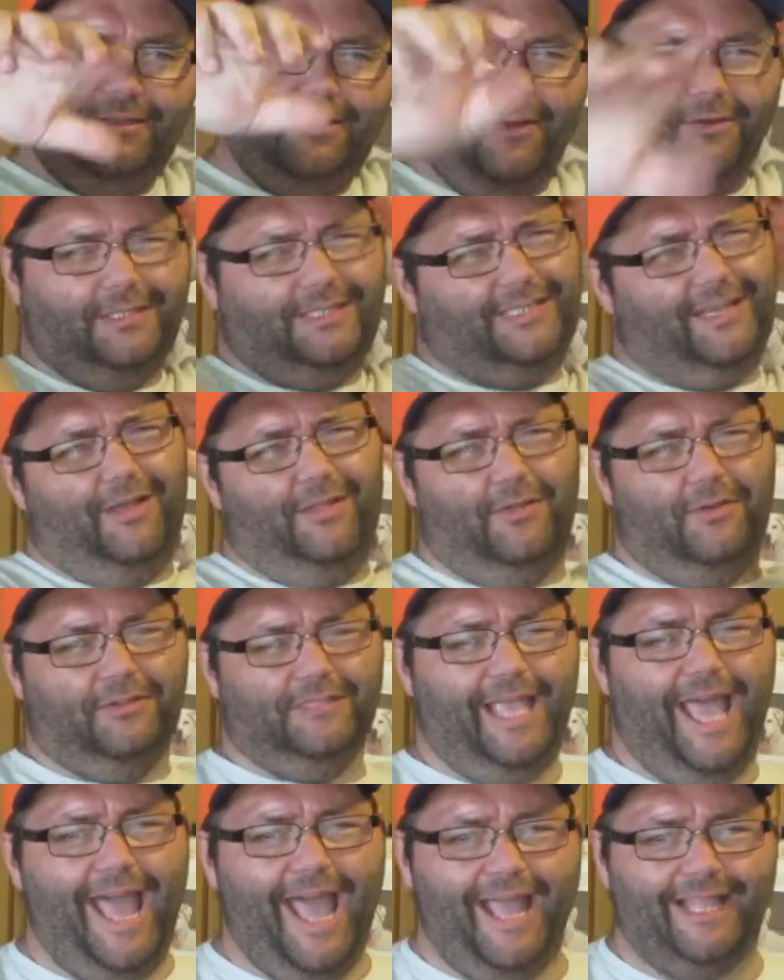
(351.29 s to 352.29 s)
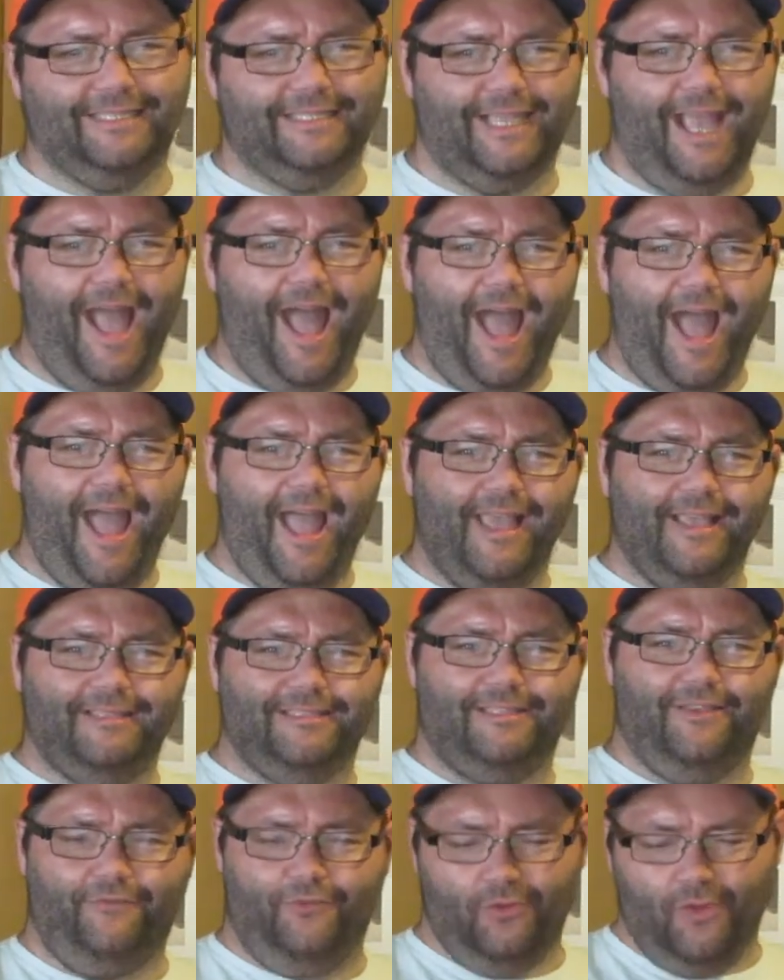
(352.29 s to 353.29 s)
Don't sell those hats,
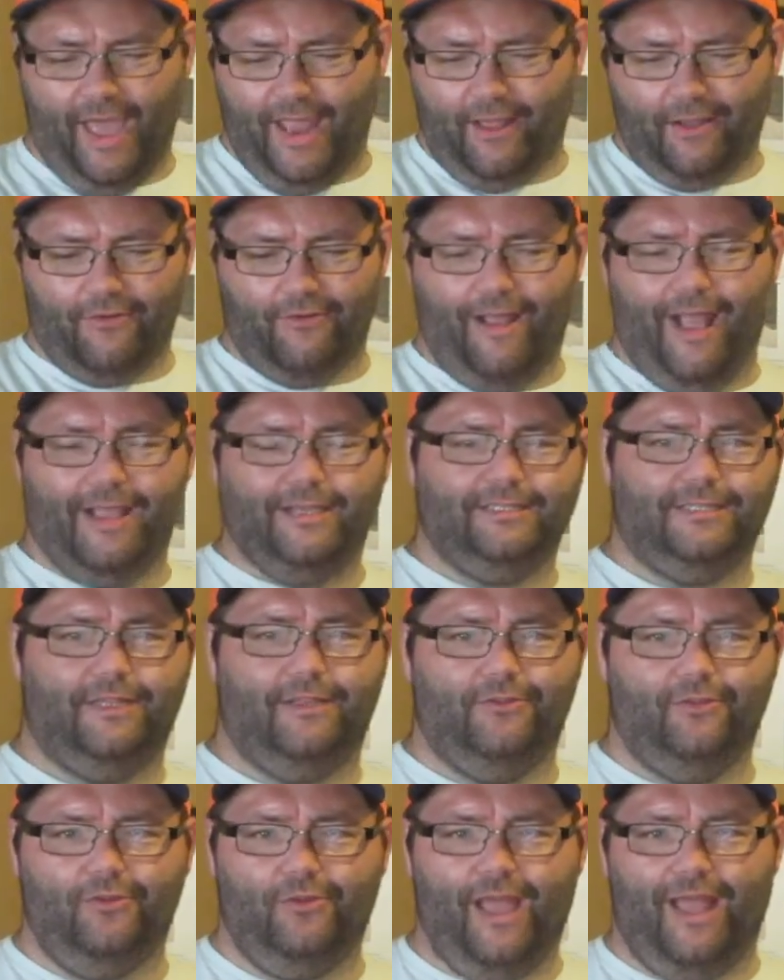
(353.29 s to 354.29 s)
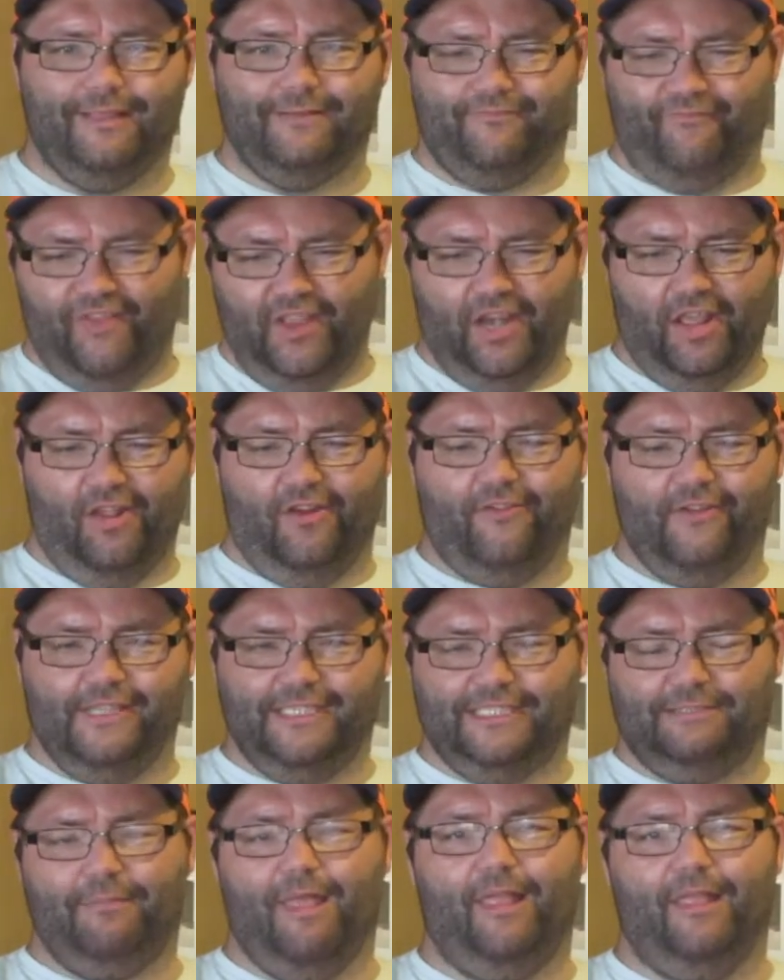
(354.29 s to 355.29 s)
guys. If you got a garage sale and you got vinegary
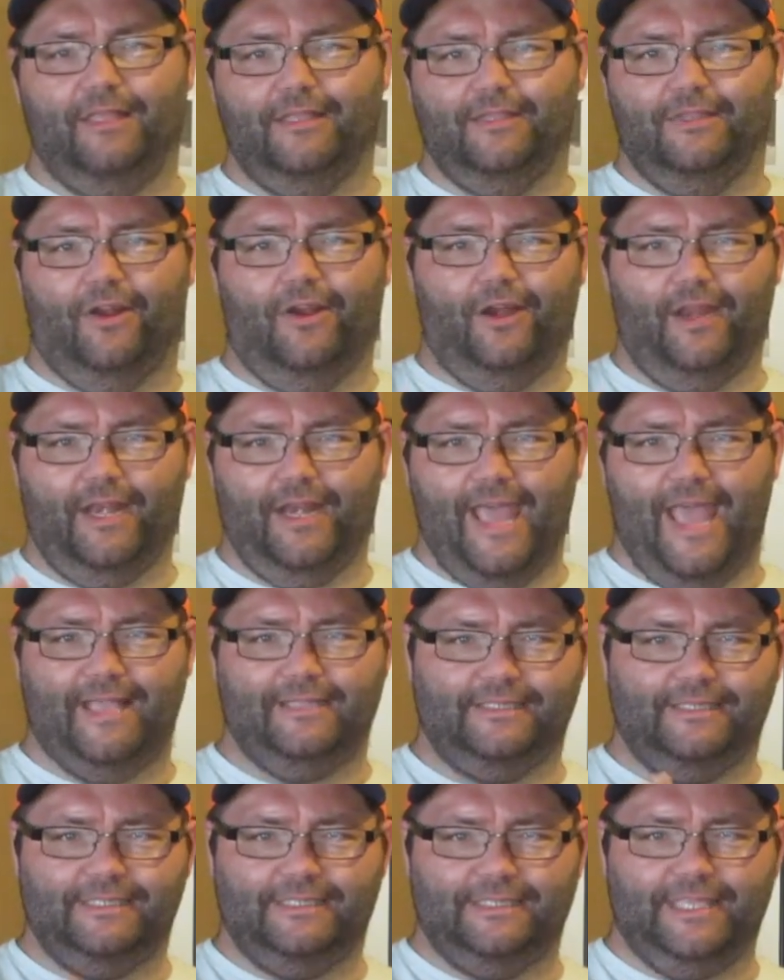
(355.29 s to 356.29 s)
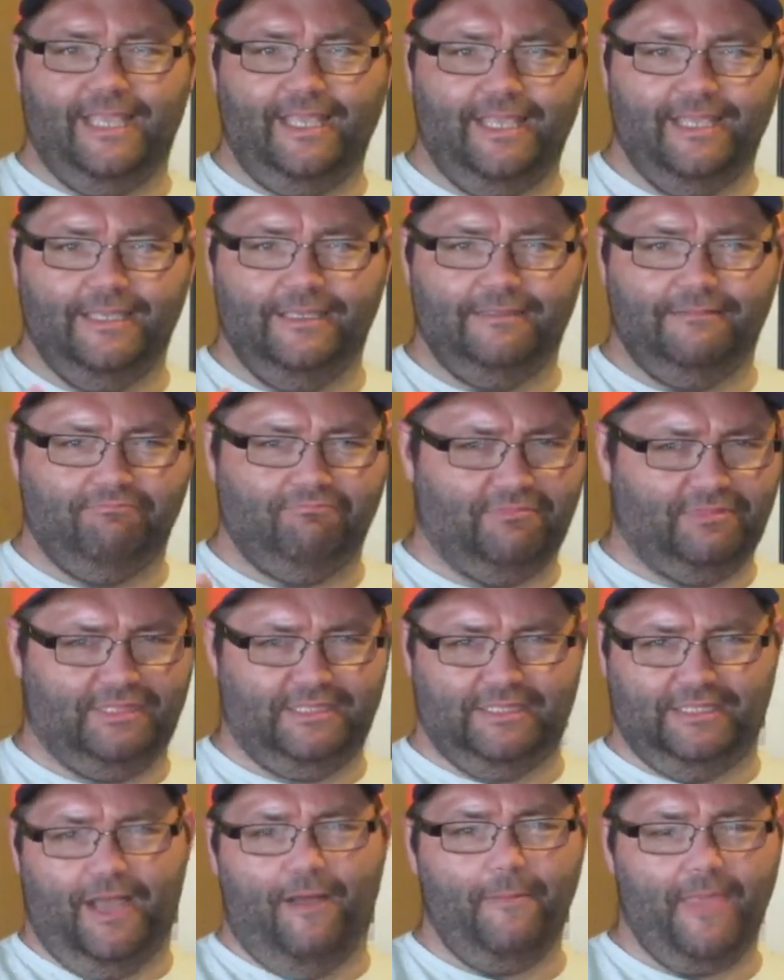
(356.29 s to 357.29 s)
smelling, dirty, nasty, stinky,
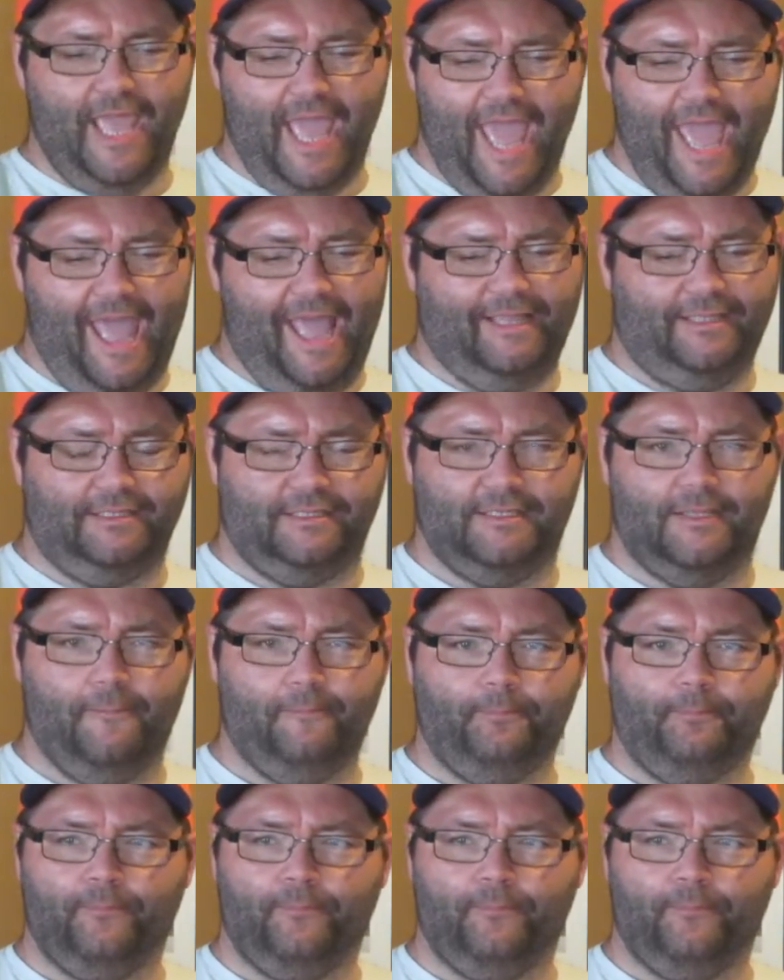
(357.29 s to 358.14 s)
scummy hats,